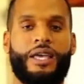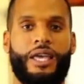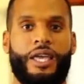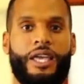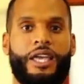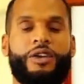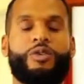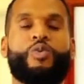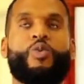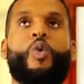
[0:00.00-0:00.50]

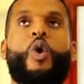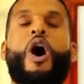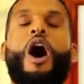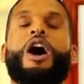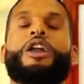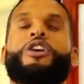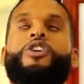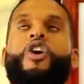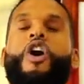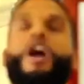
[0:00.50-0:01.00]
in
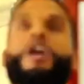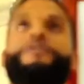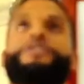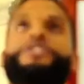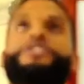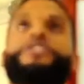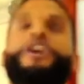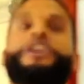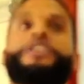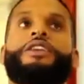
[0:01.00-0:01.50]
water all of a
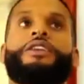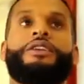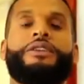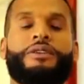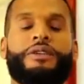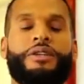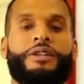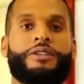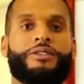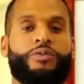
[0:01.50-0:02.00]
sudden,
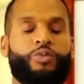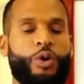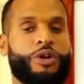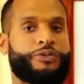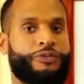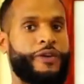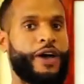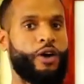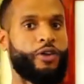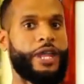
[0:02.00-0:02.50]
what
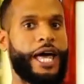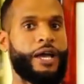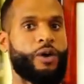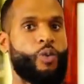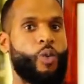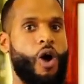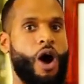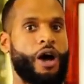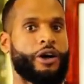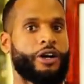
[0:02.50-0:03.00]
felt like
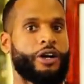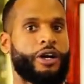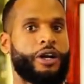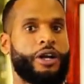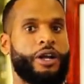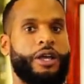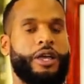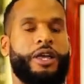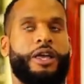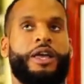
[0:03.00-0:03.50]
water,
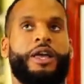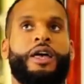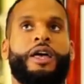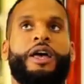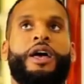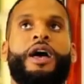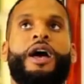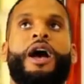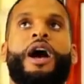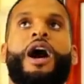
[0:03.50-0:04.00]

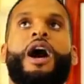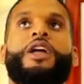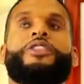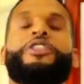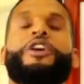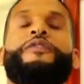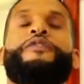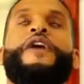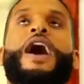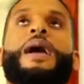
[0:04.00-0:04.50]

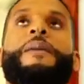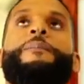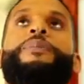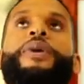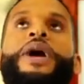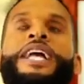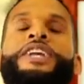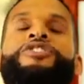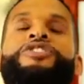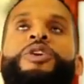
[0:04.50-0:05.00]
the
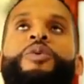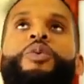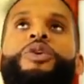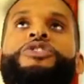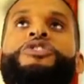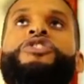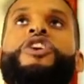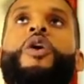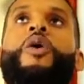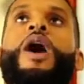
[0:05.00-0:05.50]
vibration
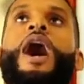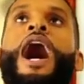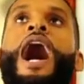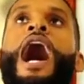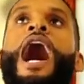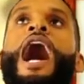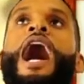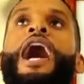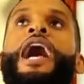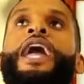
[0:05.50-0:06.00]
was so
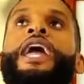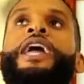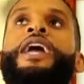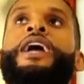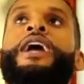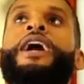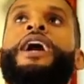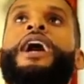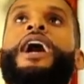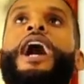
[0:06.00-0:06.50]
high,
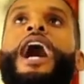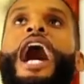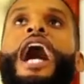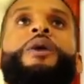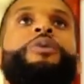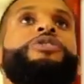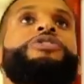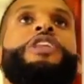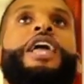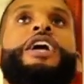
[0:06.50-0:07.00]
I
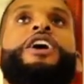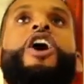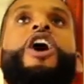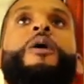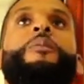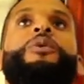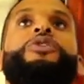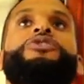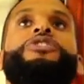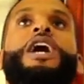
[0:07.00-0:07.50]
was like
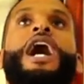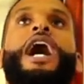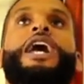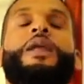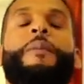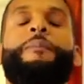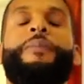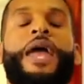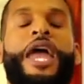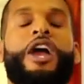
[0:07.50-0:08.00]
almost kind
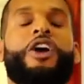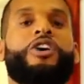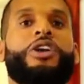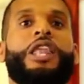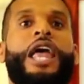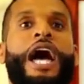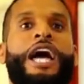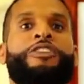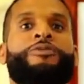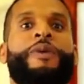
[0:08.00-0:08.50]
of
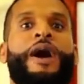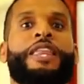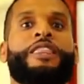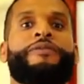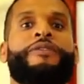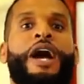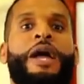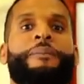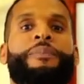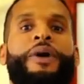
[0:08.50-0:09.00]
paralyzed by the
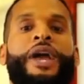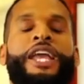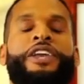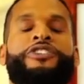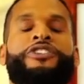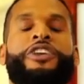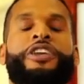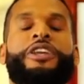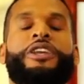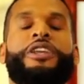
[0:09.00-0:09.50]

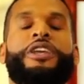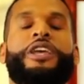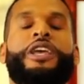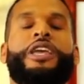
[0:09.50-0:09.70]
vibration,